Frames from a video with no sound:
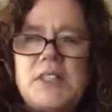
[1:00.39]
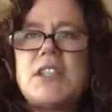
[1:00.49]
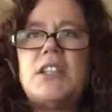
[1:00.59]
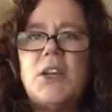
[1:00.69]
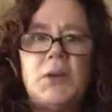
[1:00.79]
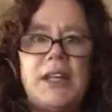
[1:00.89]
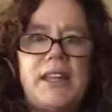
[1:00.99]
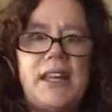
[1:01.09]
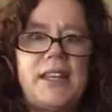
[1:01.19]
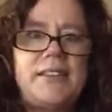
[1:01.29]

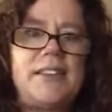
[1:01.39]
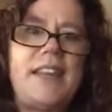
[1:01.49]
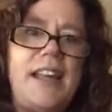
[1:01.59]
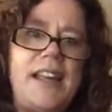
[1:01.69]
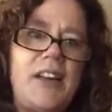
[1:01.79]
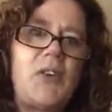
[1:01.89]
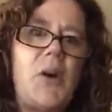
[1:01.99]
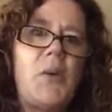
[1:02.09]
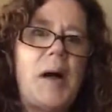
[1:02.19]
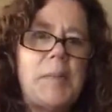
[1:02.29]
slowly they
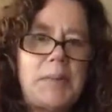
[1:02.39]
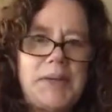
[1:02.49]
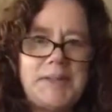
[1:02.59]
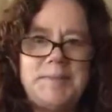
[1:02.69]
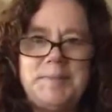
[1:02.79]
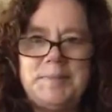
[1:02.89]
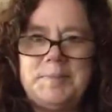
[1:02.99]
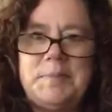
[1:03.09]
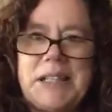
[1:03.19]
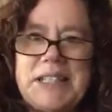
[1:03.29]
grow up
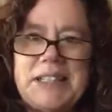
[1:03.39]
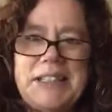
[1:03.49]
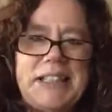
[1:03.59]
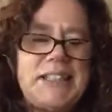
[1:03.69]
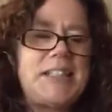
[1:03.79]
mentally.